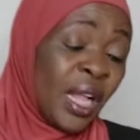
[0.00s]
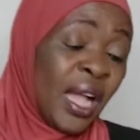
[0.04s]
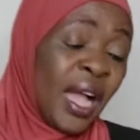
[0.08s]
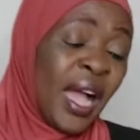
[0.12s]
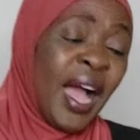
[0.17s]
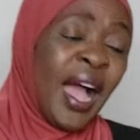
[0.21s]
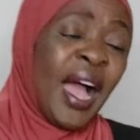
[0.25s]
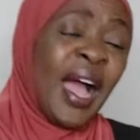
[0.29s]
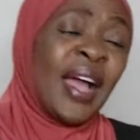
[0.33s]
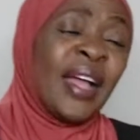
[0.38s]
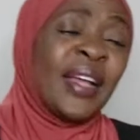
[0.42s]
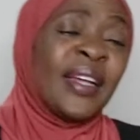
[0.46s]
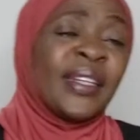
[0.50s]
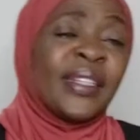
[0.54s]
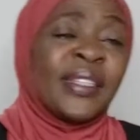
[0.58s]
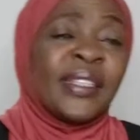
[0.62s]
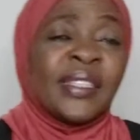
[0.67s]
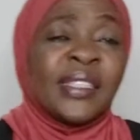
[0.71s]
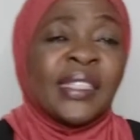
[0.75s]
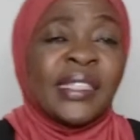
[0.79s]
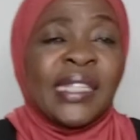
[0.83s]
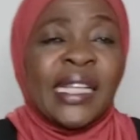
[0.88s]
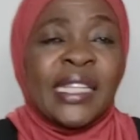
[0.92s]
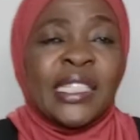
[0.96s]
And
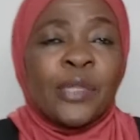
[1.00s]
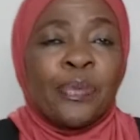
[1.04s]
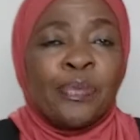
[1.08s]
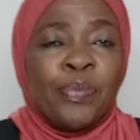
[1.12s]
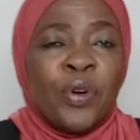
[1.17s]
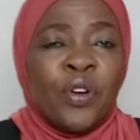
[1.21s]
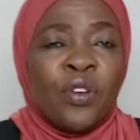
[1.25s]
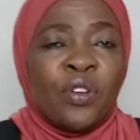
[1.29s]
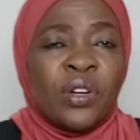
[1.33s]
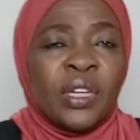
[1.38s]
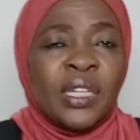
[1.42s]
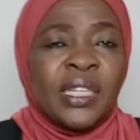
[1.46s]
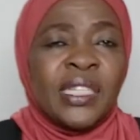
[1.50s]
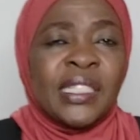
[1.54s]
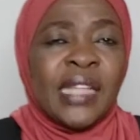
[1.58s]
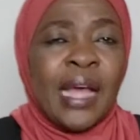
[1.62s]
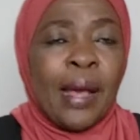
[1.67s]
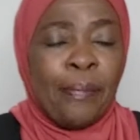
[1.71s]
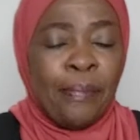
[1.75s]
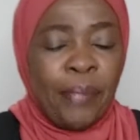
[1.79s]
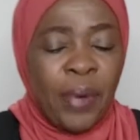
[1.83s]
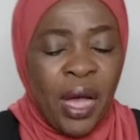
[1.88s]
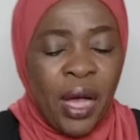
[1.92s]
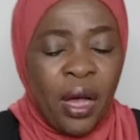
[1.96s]
this book is
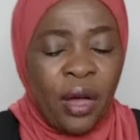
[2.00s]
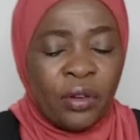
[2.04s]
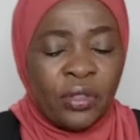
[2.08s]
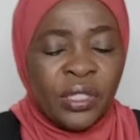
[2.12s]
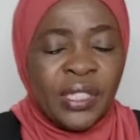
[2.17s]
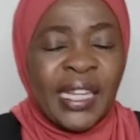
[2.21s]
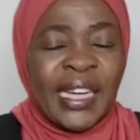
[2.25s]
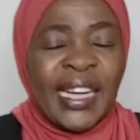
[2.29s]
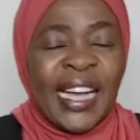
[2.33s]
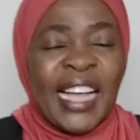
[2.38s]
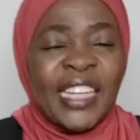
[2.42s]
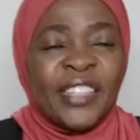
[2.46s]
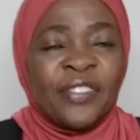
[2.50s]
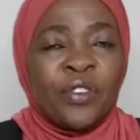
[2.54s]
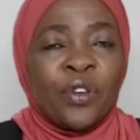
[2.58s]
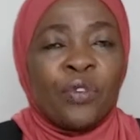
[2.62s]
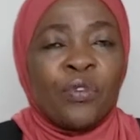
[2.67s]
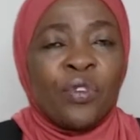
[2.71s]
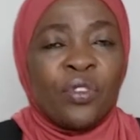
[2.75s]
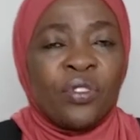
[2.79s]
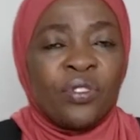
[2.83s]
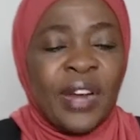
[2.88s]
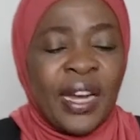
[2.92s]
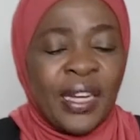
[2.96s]
about the Cashflow
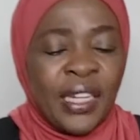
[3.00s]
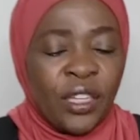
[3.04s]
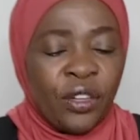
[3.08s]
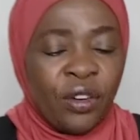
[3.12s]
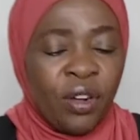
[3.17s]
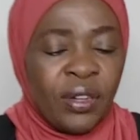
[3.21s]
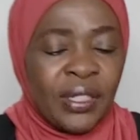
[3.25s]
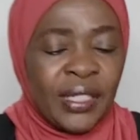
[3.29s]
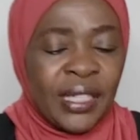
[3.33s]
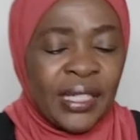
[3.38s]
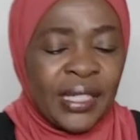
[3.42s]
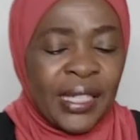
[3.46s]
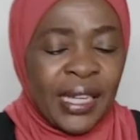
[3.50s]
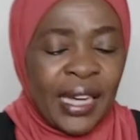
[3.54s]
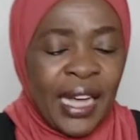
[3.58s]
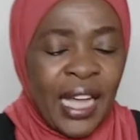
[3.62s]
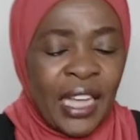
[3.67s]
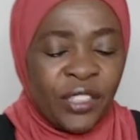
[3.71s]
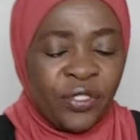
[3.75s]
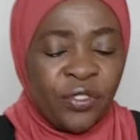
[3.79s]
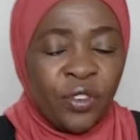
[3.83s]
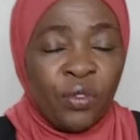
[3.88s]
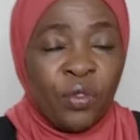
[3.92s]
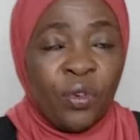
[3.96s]
Quadrant. He calls it the
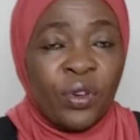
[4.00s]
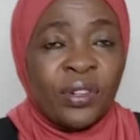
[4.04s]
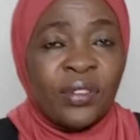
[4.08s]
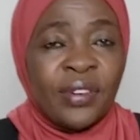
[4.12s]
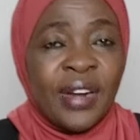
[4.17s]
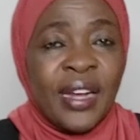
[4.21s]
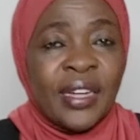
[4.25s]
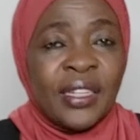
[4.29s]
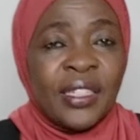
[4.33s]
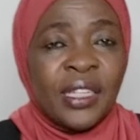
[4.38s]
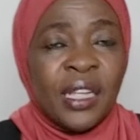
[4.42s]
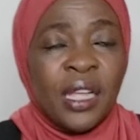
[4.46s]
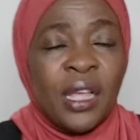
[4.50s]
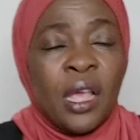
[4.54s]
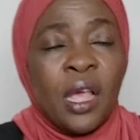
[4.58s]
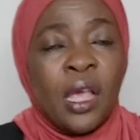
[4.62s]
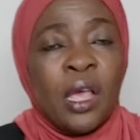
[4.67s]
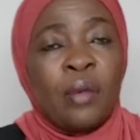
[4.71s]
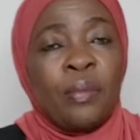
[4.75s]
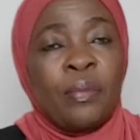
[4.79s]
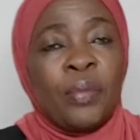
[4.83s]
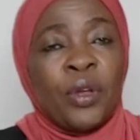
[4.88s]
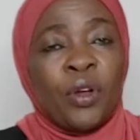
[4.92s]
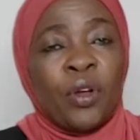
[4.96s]
Cashflow Quadrant
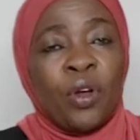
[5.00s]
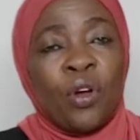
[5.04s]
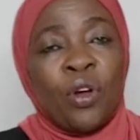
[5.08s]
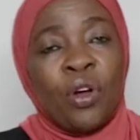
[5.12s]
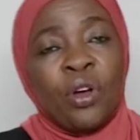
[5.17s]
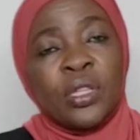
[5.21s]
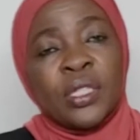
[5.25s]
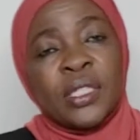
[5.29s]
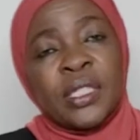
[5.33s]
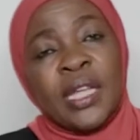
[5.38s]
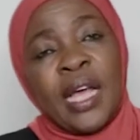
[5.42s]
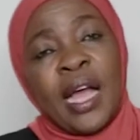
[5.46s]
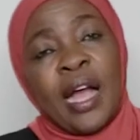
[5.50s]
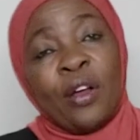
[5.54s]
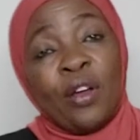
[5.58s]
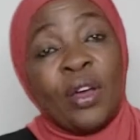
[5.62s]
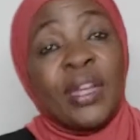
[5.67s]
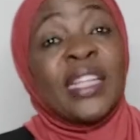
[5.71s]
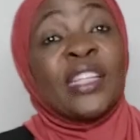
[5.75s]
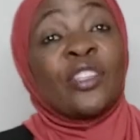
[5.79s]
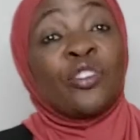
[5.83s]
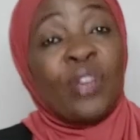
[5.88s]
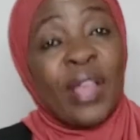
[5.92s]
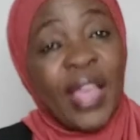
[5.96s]
because,
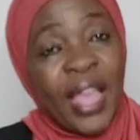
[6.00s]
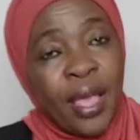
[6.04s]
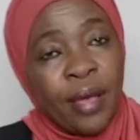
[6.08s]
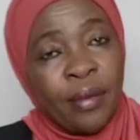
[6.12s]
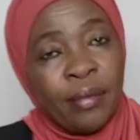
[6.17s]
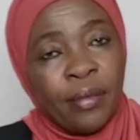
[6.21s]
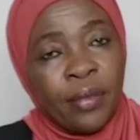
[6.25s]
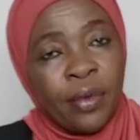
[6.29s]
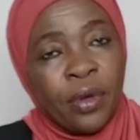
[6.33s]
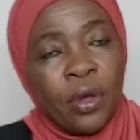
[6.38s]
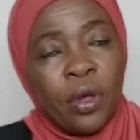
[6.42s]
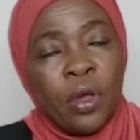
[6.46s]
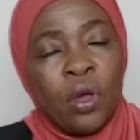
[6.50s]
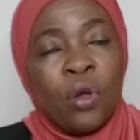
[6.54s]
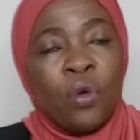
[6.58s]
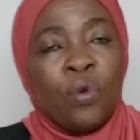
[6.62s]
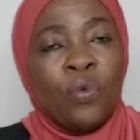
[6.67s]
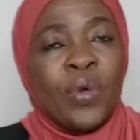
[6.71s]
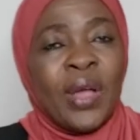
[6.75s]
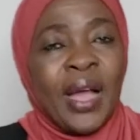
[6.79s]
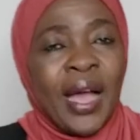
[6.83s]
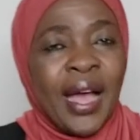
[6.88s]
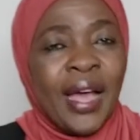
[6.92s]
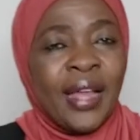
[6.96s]
according to him,
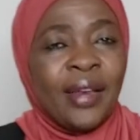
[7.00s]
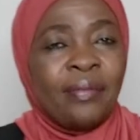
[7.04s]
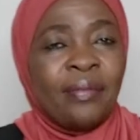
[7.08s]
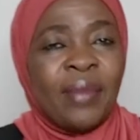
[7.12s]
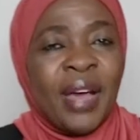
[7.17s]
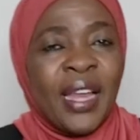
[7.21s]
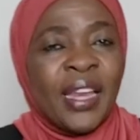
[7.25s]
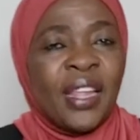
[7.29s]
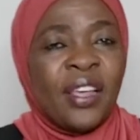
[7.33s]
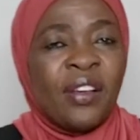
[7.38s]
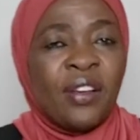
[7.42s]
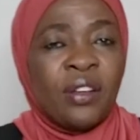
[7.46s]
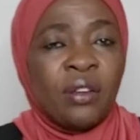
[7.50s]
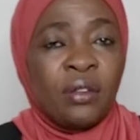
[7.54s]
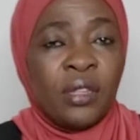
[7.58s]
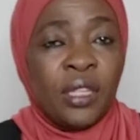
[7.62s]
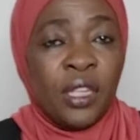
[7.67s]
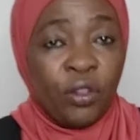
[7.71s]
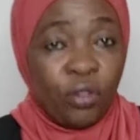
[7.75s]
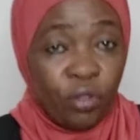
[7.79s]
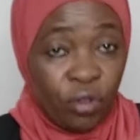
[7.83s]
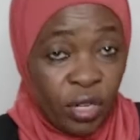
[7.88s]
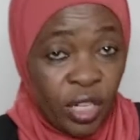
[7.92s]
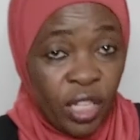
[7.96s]
we earn money,
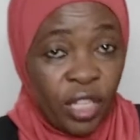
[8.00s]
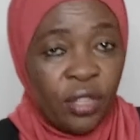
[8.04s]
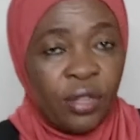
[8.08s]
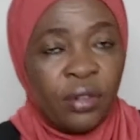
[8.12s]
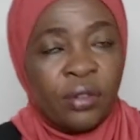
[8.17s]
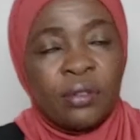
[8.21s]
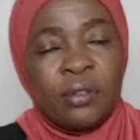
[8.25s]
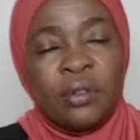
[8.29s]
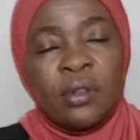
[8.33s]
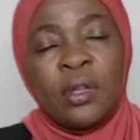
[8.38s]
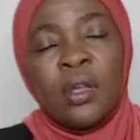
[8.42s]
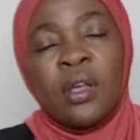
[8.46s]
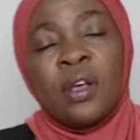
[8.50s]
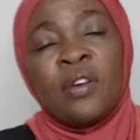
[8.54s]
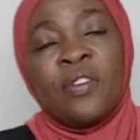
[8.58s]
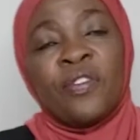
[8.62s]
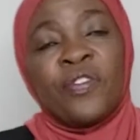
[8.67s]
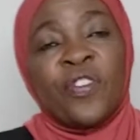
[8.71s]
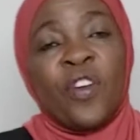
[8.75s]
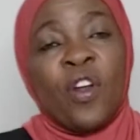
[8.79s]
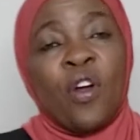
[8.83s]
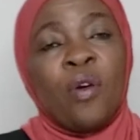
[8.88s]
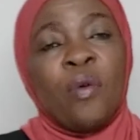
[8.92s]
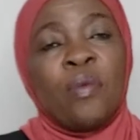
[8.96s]
including you,
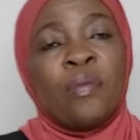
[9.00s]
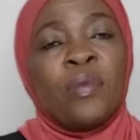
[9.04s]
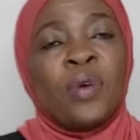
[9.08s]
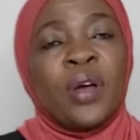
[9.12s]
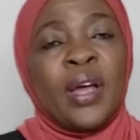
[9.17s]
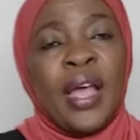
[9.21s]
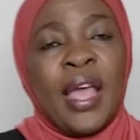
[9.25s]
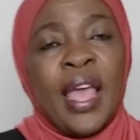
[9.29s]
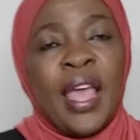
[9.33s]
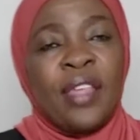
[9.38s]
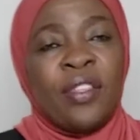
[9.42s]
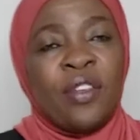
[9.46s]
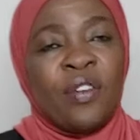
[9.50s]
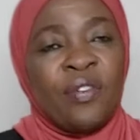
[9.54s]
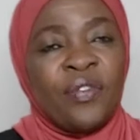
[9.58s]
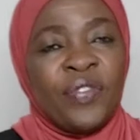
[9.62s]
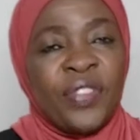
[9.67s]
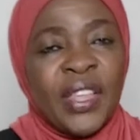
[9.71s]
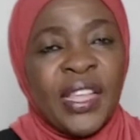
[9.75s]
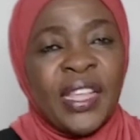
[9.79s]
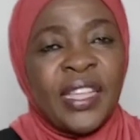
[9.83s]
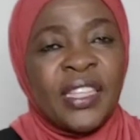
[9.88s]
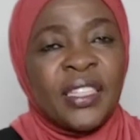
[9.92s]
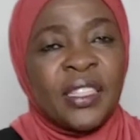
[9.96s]
from 8 of
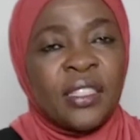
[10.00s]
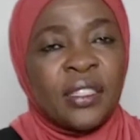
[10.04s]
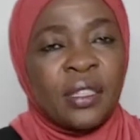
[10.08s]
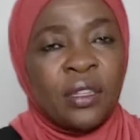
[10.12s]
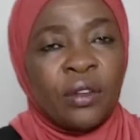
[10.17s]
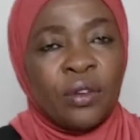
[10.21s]
these